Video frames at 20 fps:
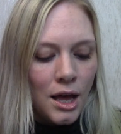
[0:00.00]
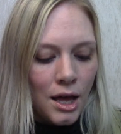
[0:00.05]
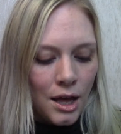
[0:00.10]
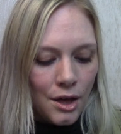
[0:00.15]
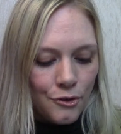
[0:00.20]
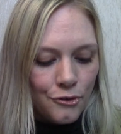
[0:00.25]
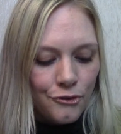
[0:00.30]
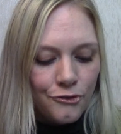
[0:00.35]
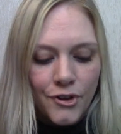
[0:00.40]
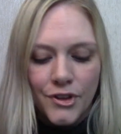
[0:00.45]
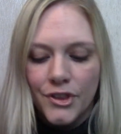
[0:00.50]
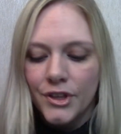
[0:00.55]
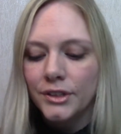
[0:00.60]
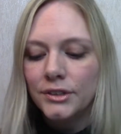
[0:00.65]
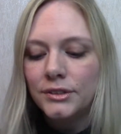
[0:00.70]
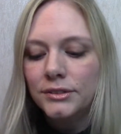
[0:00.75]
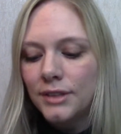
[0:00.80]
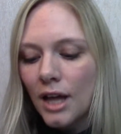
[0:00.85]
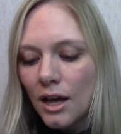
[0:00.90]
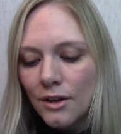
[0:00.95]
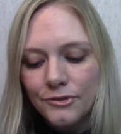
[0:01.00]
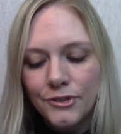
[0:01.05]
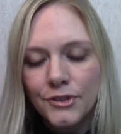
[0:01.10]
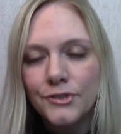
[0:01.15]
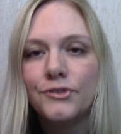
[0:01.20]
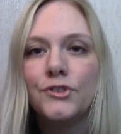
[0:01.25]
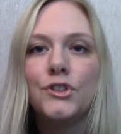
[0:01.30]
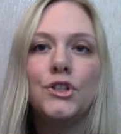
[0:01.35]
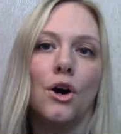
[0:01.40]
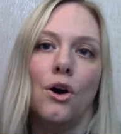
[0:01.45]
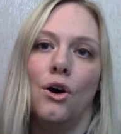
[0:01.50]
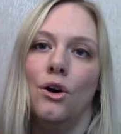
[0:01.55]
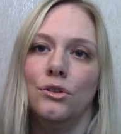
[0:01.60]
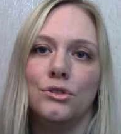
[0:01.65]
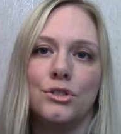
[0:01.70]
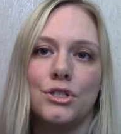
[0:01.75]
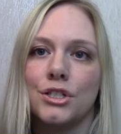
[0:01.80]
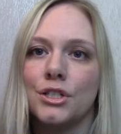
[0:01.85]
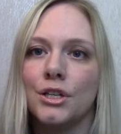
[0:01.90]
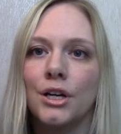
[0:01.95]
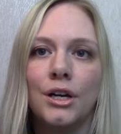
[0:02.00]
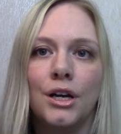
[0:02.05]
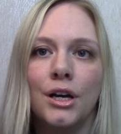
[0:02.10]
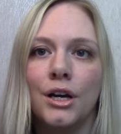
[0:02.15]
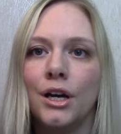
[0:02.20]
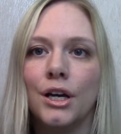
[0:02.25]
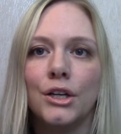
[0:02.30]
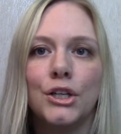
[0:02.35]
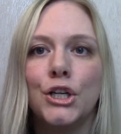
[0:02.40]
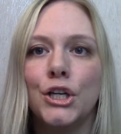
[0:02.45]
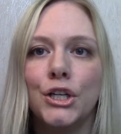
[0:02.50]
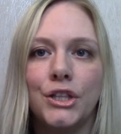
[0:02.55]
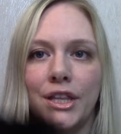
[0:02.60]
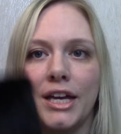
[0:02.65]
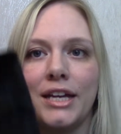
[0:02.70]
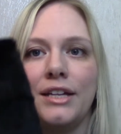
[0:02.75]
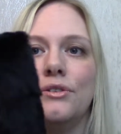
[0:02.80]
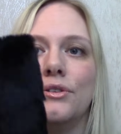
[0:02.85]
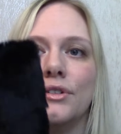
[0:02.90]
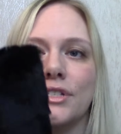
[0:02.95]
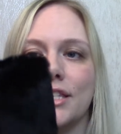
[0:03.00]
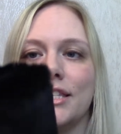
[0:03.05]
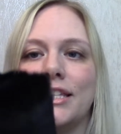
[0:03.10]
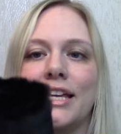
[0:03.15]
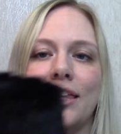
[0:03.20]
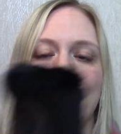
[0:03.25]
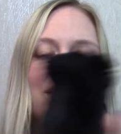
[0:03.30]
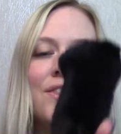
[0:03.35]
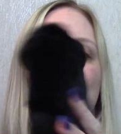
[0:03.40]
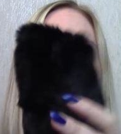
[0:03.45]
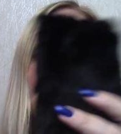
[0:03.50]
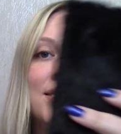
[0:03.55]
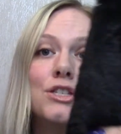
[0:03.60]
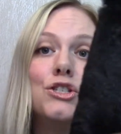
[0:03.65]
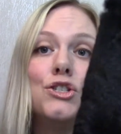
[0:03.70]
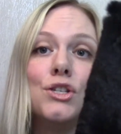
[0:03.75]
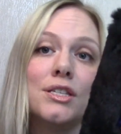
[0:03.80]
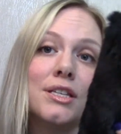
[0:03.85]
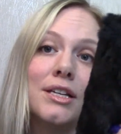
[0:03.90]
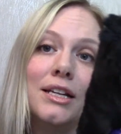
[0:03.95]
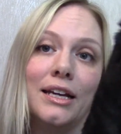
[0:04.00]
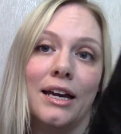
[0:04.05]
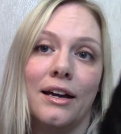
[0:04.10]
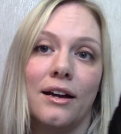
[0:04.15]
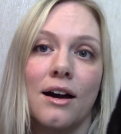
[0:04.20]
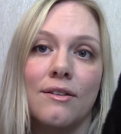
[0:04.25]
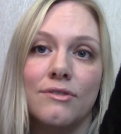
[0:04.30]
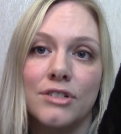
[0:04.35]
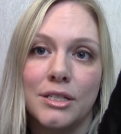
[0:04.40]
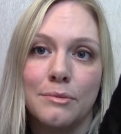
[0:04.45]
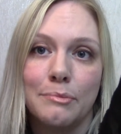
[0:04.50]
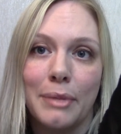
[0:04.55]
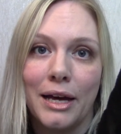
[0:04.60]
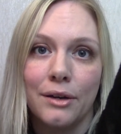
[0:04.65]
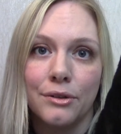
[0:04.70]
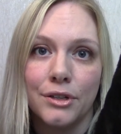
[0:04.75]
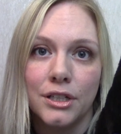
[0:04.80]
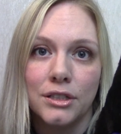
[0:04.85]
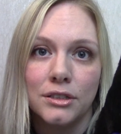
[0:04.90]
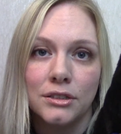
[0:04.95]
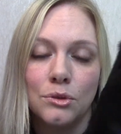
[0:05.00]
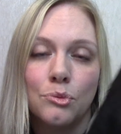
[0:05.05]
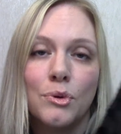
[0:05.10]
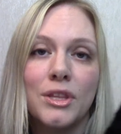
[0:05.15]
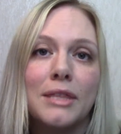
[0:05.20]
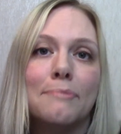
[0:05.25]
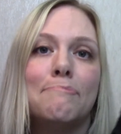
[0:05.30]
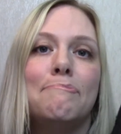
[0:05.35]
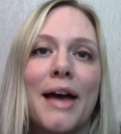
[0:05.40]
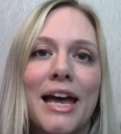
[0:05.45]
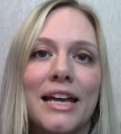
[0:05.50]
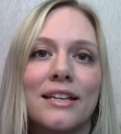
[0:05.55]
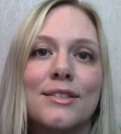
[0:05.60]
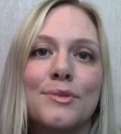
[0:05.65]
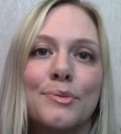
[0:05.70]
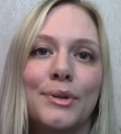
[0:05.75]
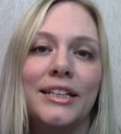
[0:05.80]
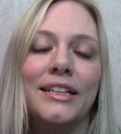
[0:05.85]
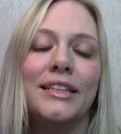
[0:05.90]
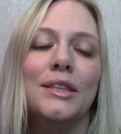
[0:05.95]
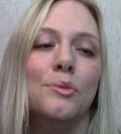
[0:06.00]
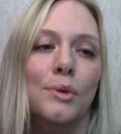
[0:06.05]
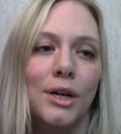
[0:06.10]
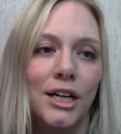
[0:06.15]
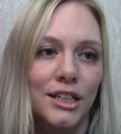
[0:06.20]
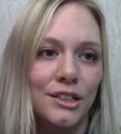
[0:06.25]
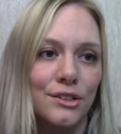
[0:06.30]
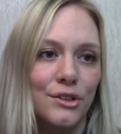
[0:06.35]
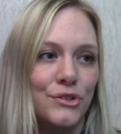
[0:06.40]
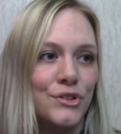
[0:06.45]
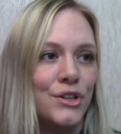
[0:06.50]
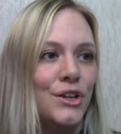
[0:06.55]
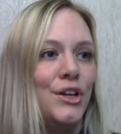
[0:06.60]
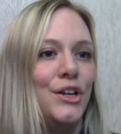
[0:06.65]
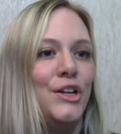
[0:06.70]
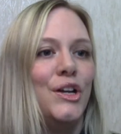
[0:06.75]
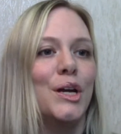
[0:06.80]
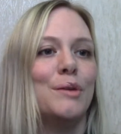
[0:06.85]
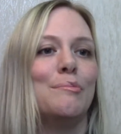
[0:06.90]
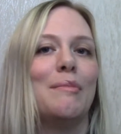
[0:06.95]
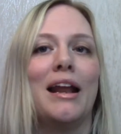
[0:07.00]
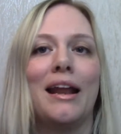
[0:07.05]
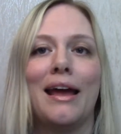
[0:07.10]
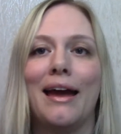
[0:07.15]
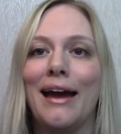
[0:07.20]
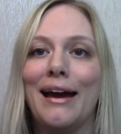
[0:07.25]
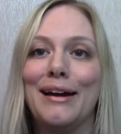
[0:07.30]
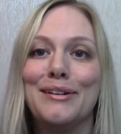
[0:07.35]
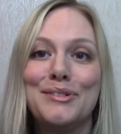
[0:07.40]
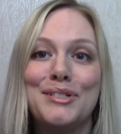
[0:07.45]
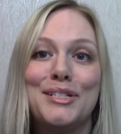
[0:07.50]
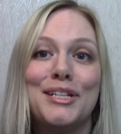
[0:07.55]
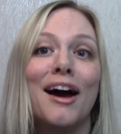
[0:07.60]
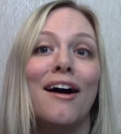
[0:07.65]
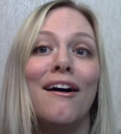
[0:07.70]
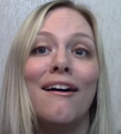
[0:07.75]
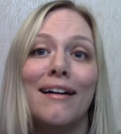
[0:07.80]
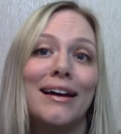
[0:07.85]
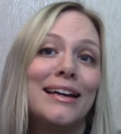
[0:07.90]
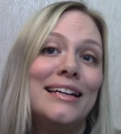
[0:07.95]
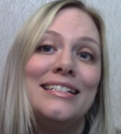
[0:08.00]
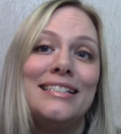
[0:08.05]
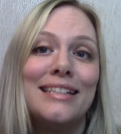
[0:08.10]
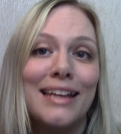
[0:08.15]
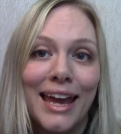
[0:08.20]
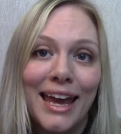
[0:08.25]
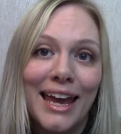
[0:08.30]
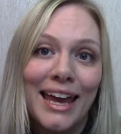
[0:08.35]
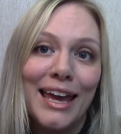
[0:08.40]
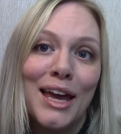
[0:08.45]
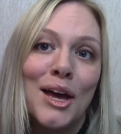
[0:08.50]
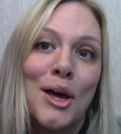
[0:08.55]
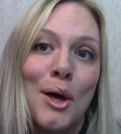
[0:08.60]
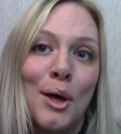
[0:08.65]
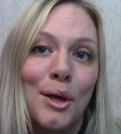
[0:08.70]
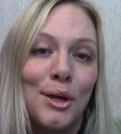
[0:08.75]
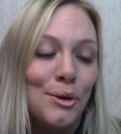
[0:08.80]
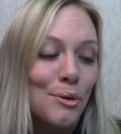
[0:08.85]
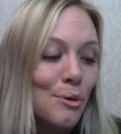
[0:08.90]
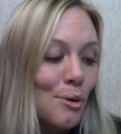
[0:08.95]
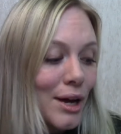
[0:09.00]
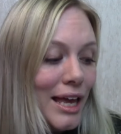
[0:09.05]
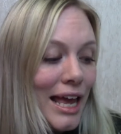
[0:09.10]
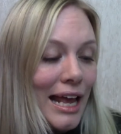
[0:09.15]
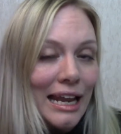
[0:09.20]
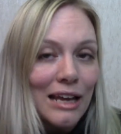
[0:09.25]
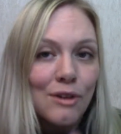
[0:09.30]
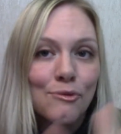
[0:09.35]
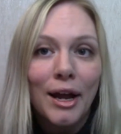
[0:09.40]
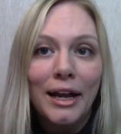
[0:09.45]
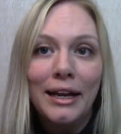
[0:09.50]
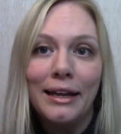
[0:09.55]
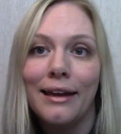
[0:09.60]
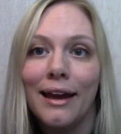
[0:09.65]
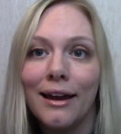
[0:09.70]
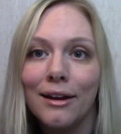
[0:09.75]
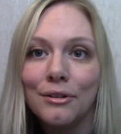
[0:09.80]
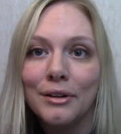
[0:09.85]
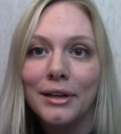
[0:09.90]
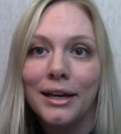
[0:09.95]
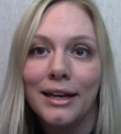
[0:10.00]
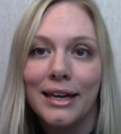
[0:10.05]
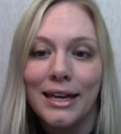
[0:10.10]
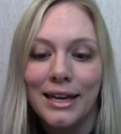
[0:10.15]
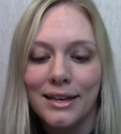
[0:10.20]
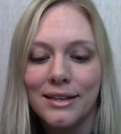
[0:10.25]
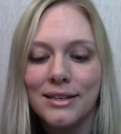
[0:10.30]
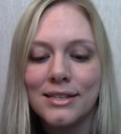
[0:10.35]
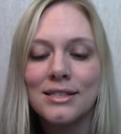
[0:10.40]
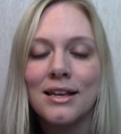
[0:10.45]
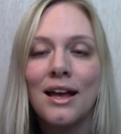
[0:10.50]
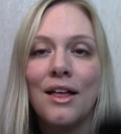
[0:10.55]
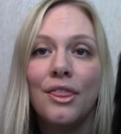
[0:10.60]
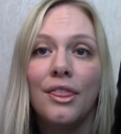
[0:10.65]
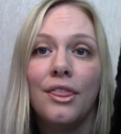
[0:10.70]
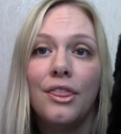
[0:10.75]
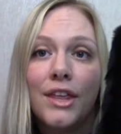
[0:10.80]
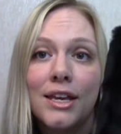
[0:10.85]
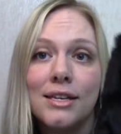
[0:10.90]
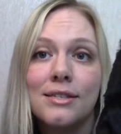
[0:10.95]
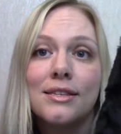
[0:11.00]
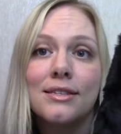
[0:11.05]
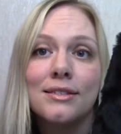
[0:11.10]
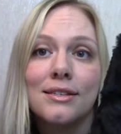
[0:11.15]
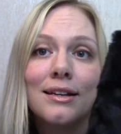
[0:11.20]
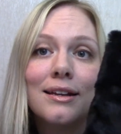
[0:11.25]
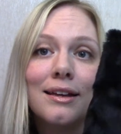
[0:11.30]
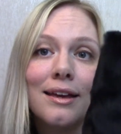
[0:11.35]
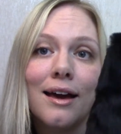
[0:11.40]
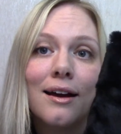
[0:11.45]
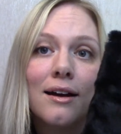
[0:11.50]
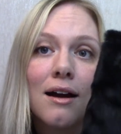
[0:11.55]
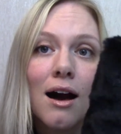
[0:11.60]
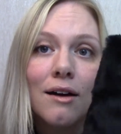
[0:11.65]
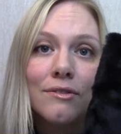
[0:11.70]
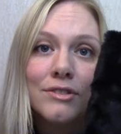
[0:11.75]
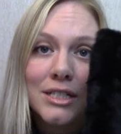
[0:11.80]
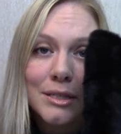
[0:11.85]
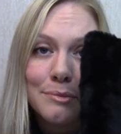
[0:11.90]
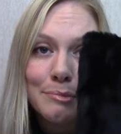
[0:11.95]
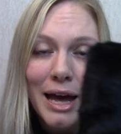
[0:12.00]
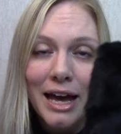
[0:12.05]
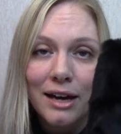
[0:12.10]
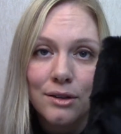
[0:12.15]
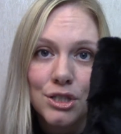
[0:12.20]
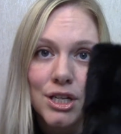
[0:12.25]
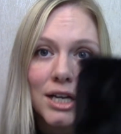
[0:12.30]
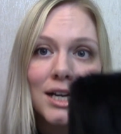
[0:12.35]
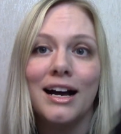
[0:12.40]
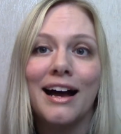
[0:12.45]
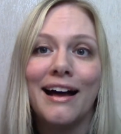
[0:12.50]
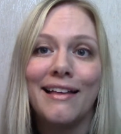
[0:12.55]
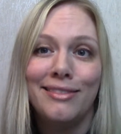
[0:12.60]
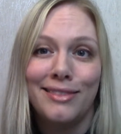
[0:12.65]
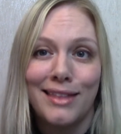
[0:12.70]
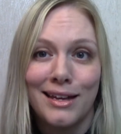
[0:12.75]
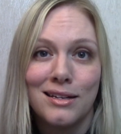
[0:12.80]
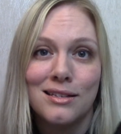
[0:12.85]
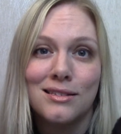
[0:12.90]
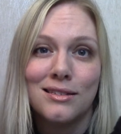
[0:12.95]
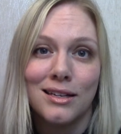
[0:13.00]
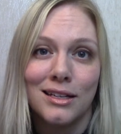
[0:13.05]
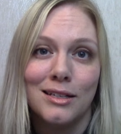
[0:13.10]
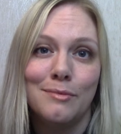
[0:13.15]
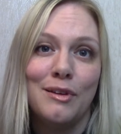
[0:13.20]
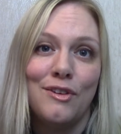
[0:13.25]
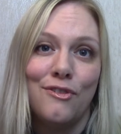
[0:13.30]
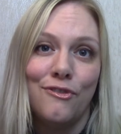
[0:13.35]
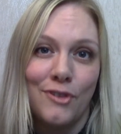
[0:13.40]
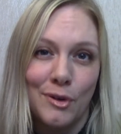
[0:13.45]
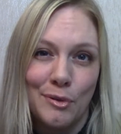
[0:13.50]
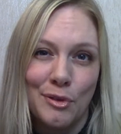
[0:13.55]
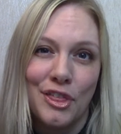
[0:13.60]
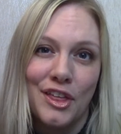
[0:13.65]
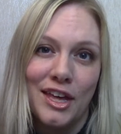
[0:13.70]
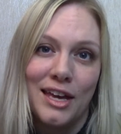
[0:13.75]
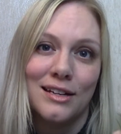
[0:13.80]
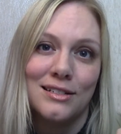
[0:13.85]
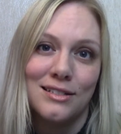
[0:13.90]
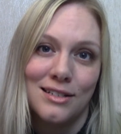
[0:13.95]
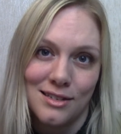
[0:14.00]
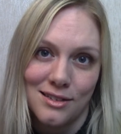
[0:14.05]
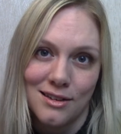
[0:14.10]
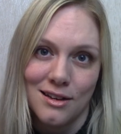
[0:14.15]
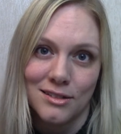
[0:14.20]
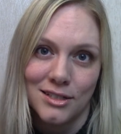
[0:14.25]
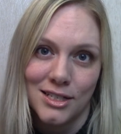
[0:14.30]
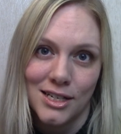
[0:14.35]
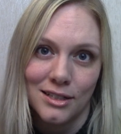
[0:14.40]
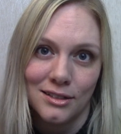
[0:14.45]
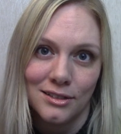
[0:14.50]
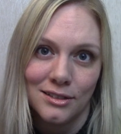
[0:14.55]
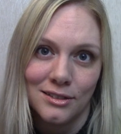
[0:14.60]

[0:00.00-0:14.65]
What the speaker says: For the love of God, could they not see that this is just going to get covered in powder? With the best will in the world, no matter how tidy your getting ready area is, this is going to get covered in powder and then it's going to be filthy and disgusting.